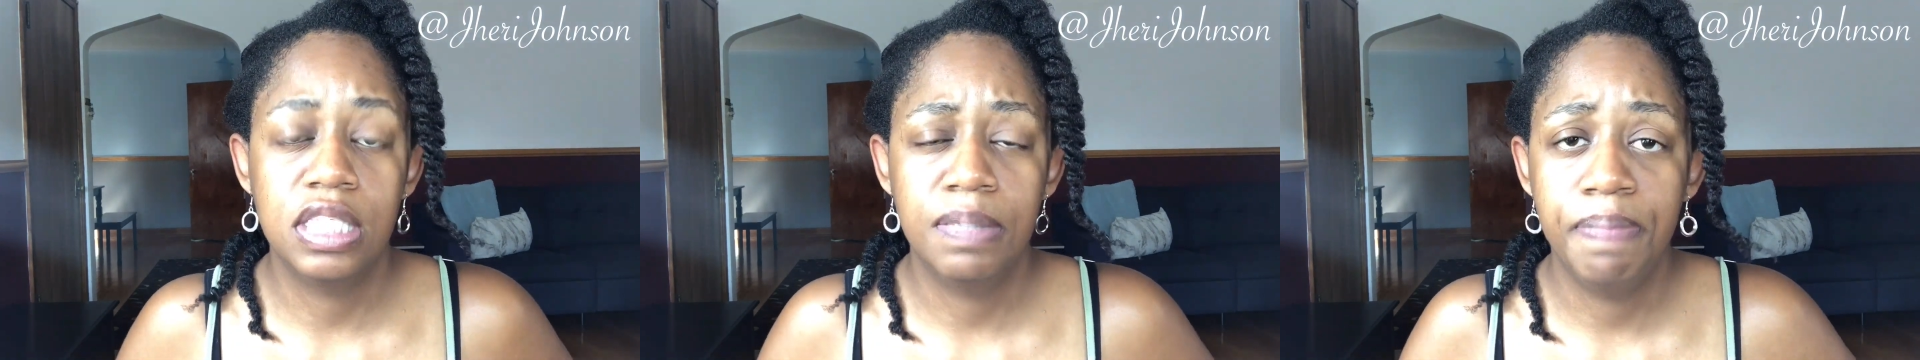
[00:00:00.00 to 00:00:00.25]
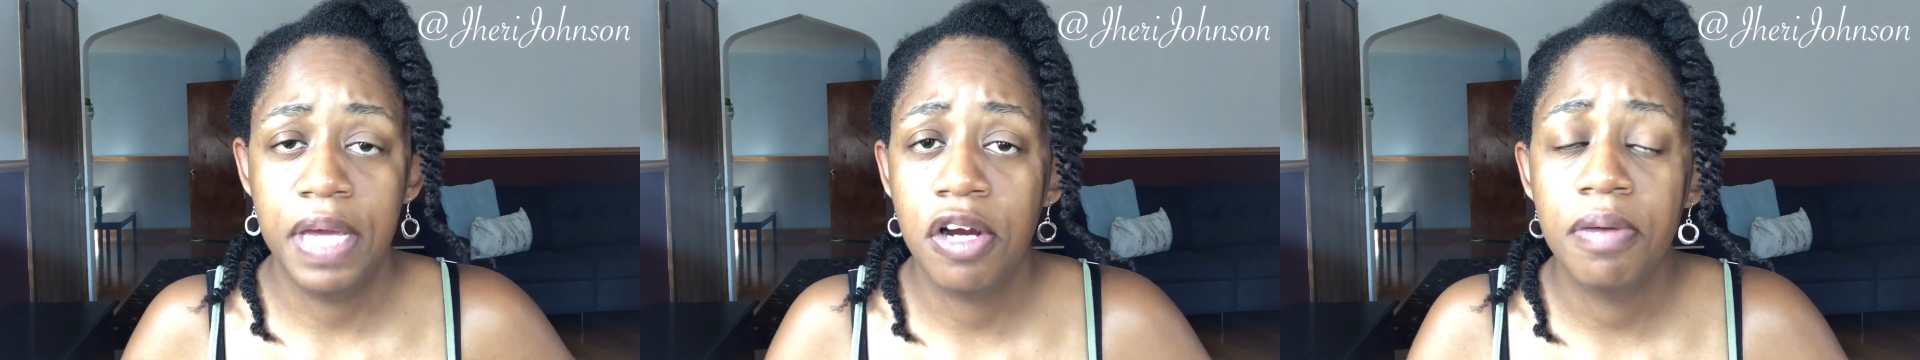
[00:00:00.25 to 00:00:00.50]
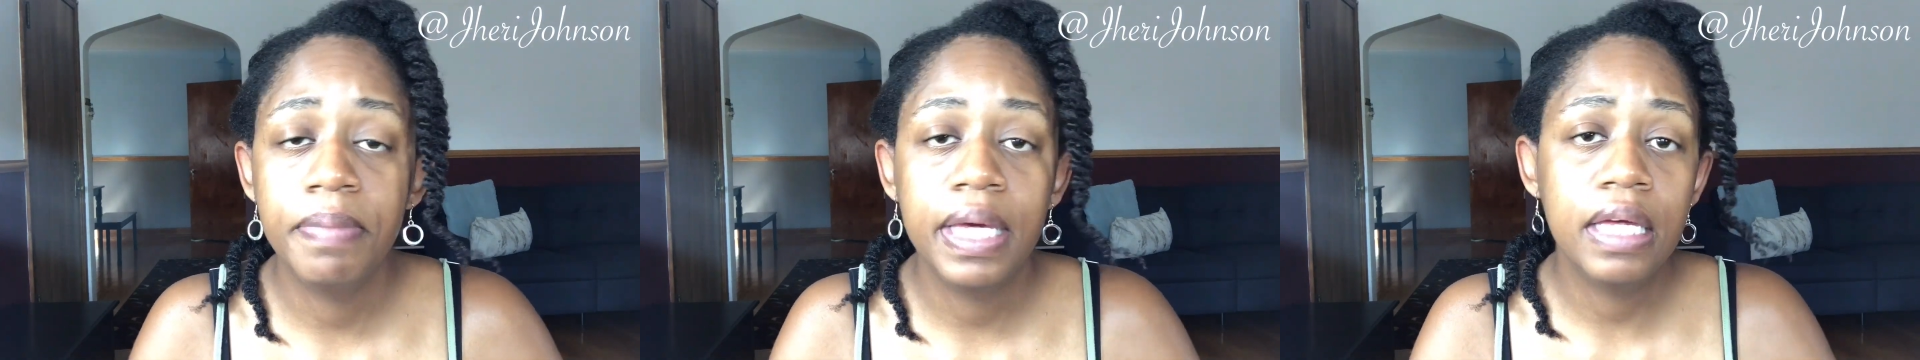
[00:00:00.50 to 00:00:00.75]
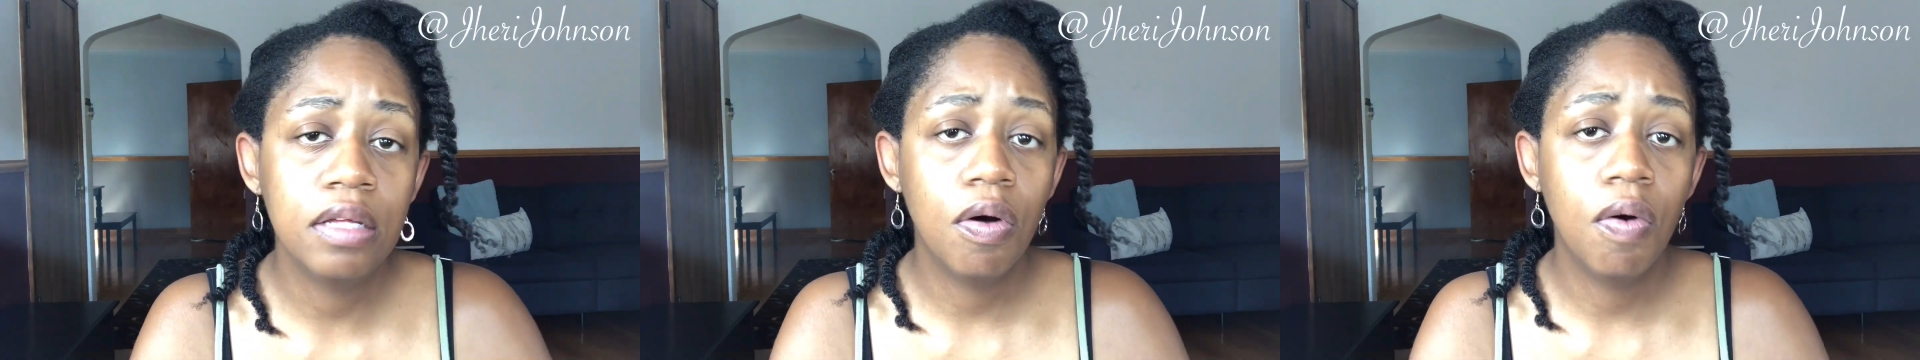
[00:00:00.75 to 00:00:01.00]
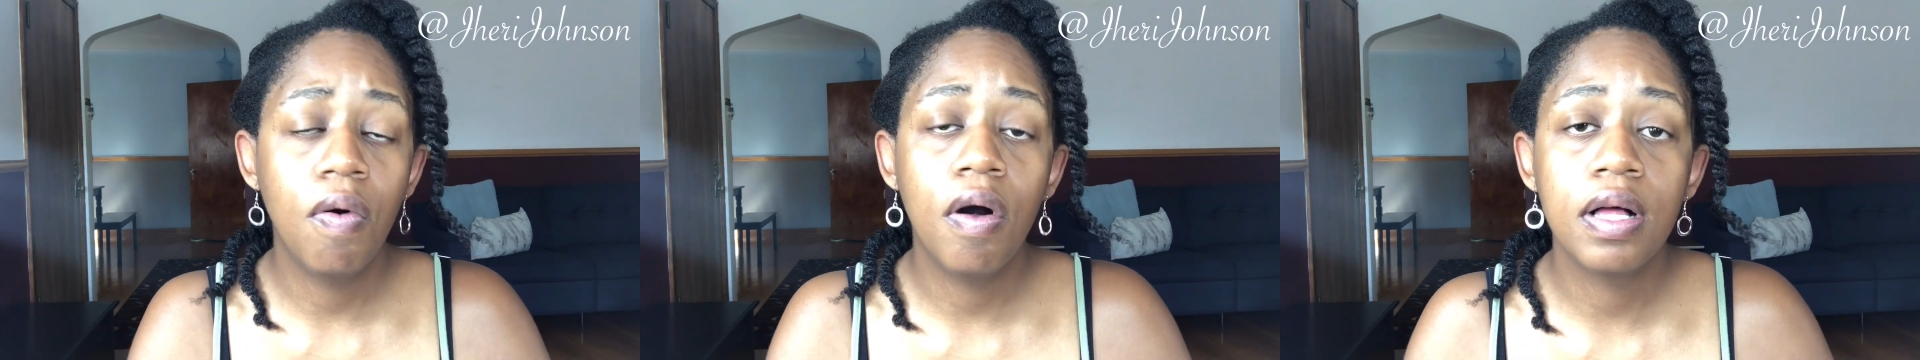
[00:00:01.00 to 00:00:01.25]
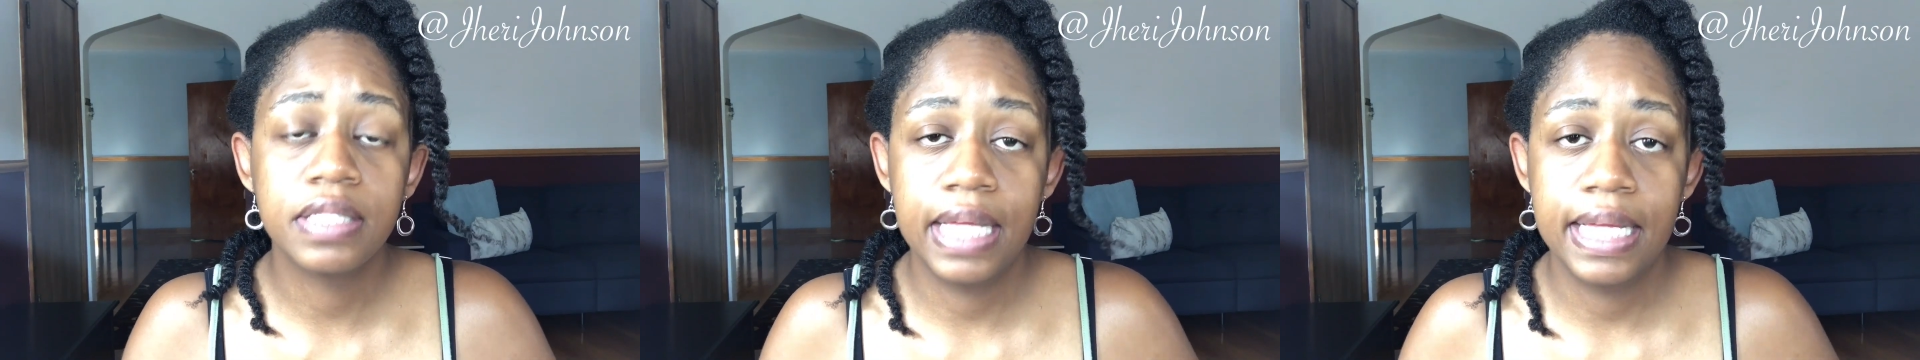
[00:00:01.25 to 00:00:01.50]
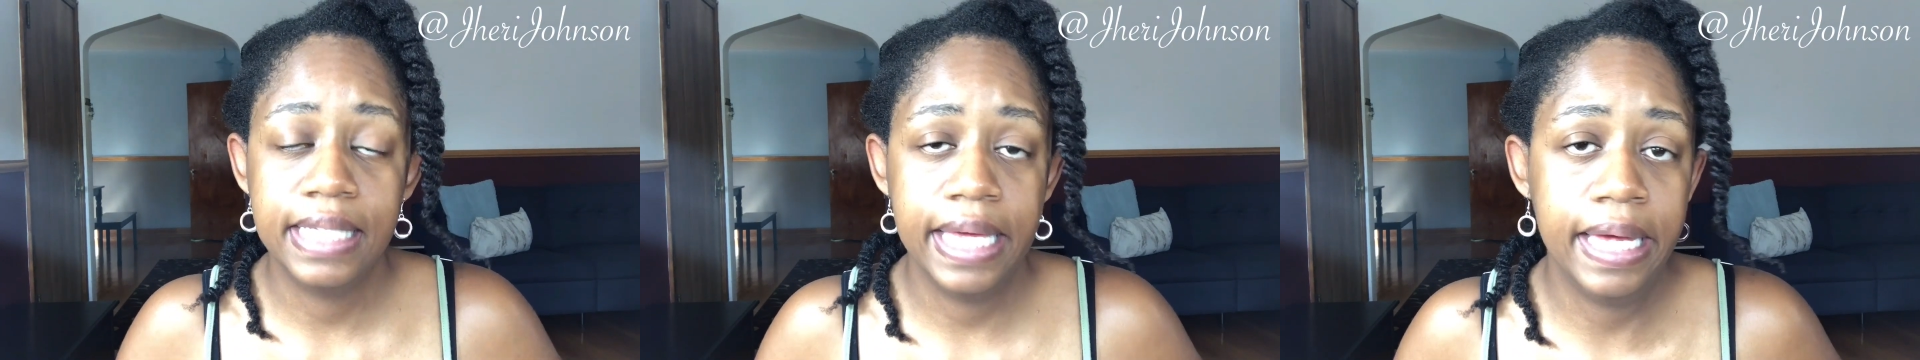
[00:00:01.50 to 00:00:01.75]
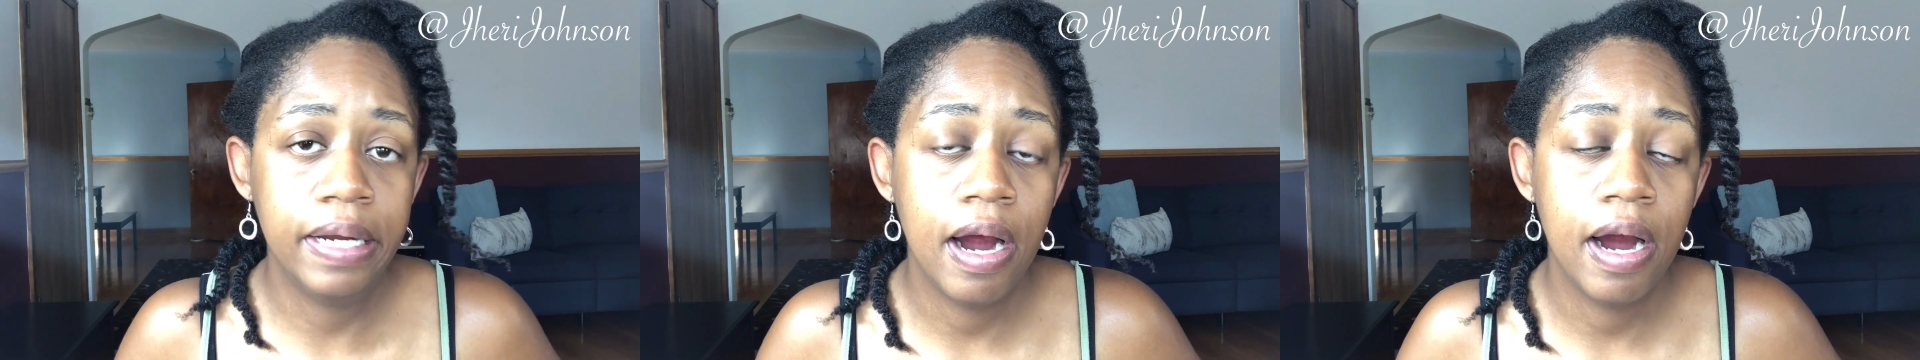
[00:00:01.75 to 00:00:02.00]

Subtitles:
spearmint oils that's in